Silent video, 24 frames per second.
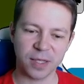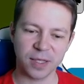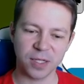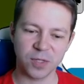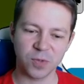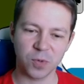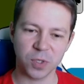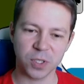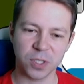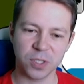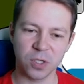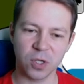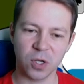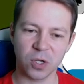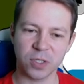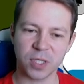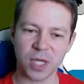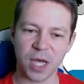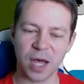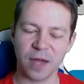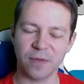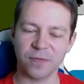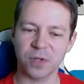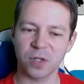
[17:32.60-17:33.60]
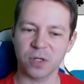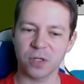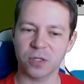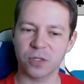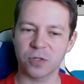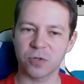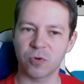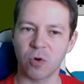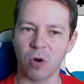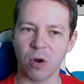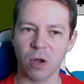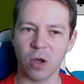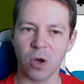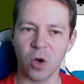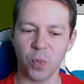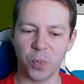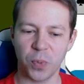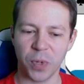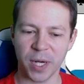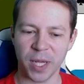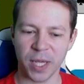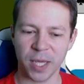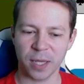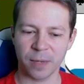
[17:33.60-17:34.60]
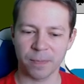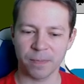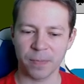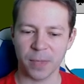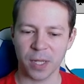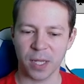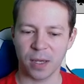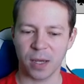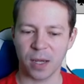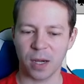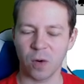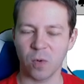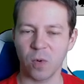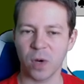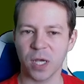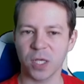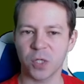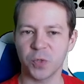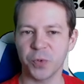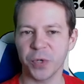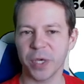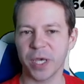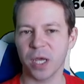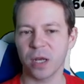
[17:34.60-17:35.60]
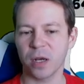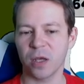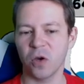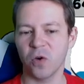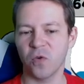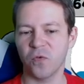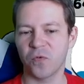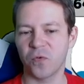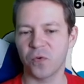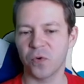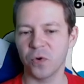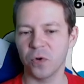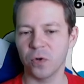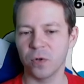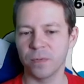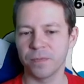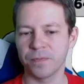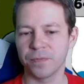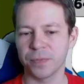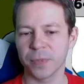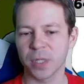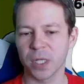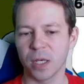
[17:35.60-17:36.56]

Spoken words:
this was not after a strong opening, otherwise we can go through,